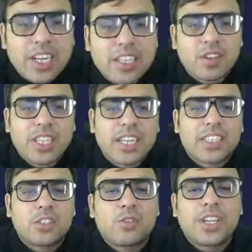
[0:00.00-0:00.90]
is for that.
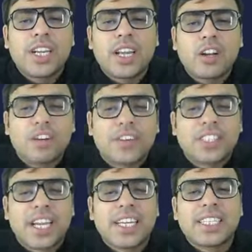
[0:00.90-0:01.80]
The shooting down of a
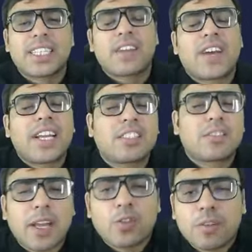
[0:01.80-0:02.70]
Chinese surveillance
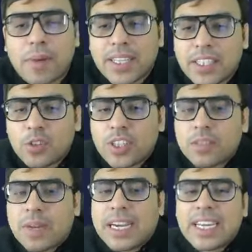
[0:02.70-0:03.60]
balloon by the US
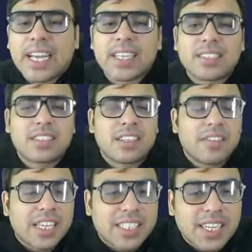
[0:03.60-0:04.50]
military has
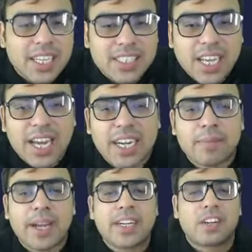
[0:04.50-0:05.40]
served as a stark
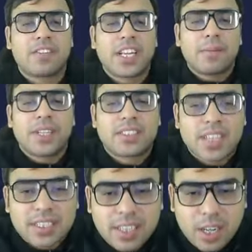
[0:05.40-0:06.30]
reminder of deep
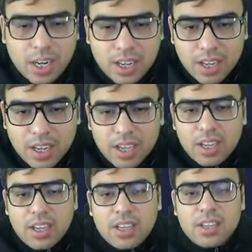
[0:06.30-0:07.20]
distrust and all.
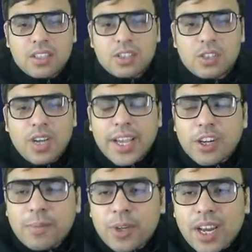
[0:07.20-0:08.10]
So I
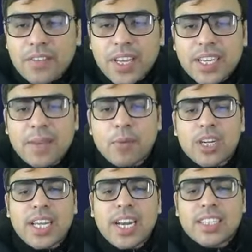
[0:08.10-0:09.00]
hope you are aware that Montana